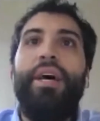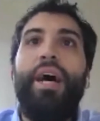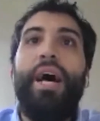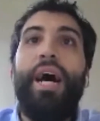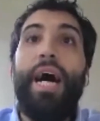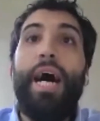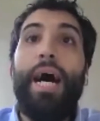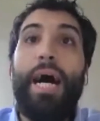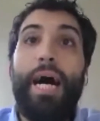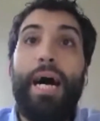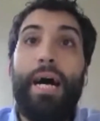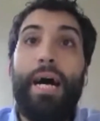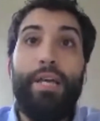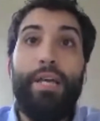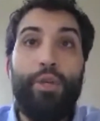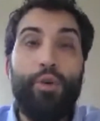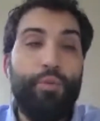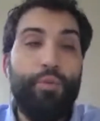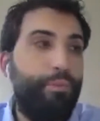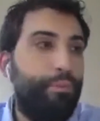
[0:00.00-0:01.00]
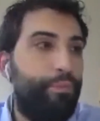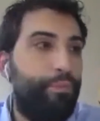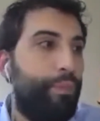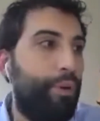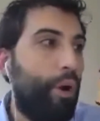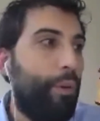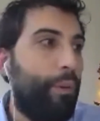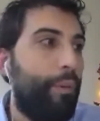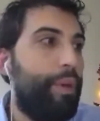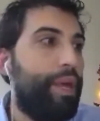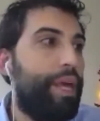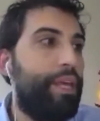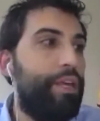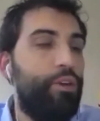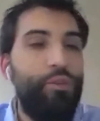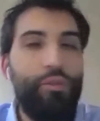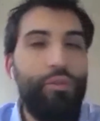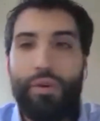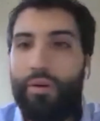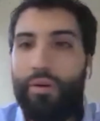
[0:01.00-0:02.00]
You
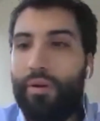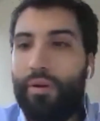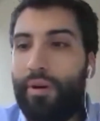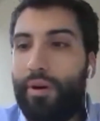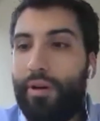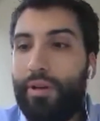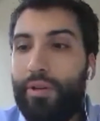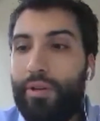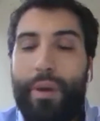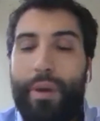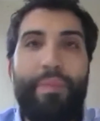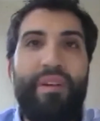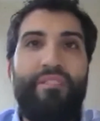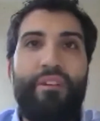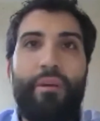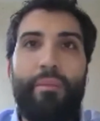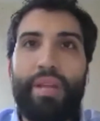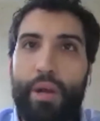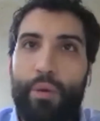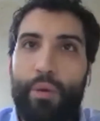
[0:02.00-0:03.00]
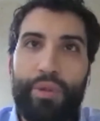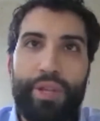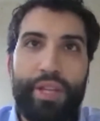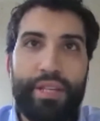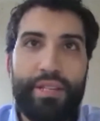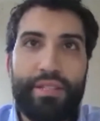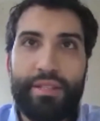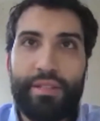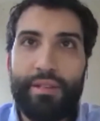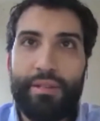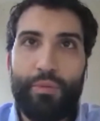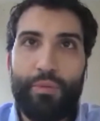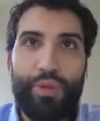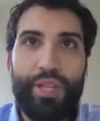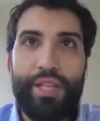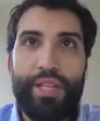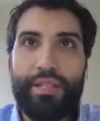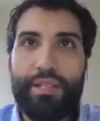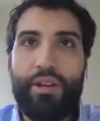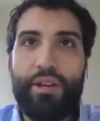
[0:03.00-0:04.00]
might be familiar with these
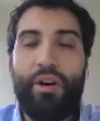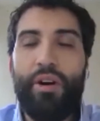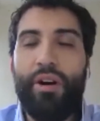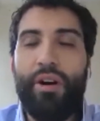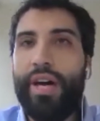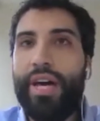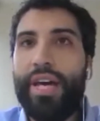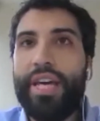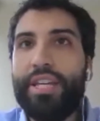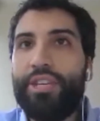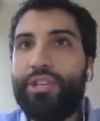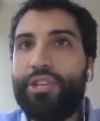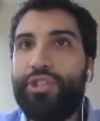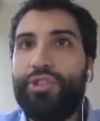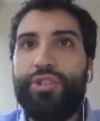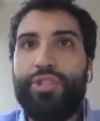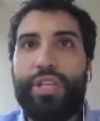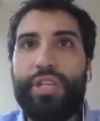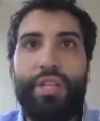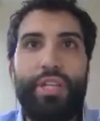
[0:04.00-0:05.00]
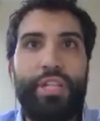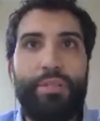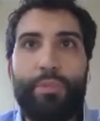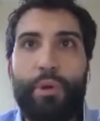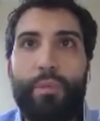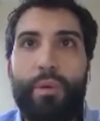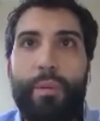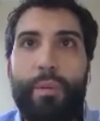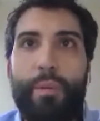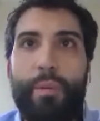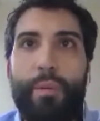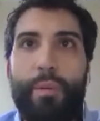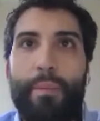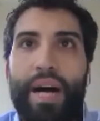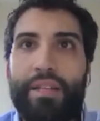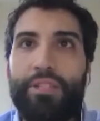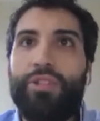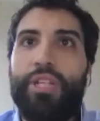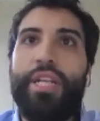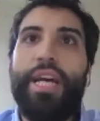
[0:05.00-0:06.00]
issues, these
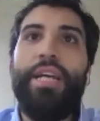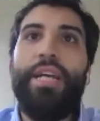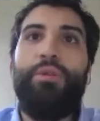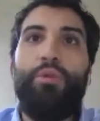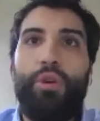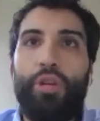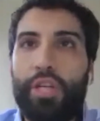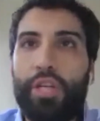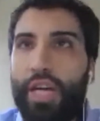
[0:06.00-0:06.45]
problematics on the network.